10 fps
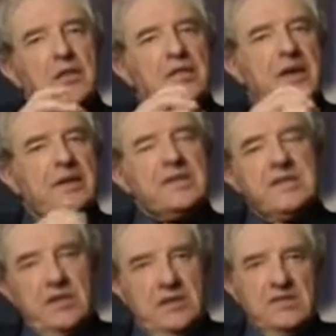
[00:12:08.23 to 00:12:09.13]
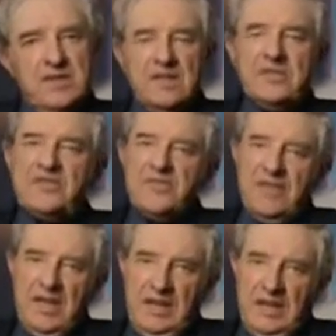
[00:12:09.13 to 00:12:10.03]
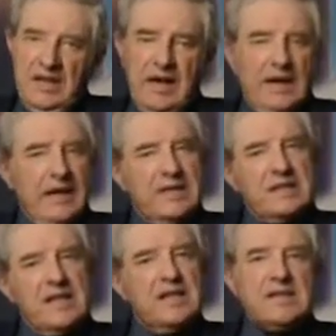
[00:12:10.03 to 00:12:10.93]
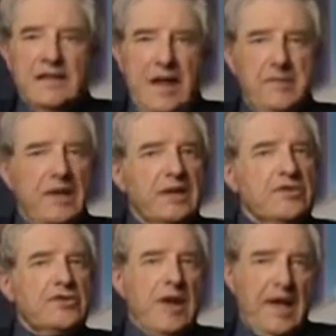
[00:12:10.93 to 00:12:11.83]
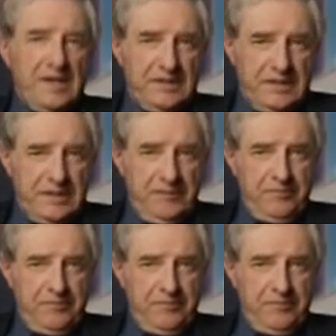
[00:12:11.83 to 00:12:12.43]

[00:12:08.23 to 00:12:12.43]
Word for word: There is no such thing as Islamic dress.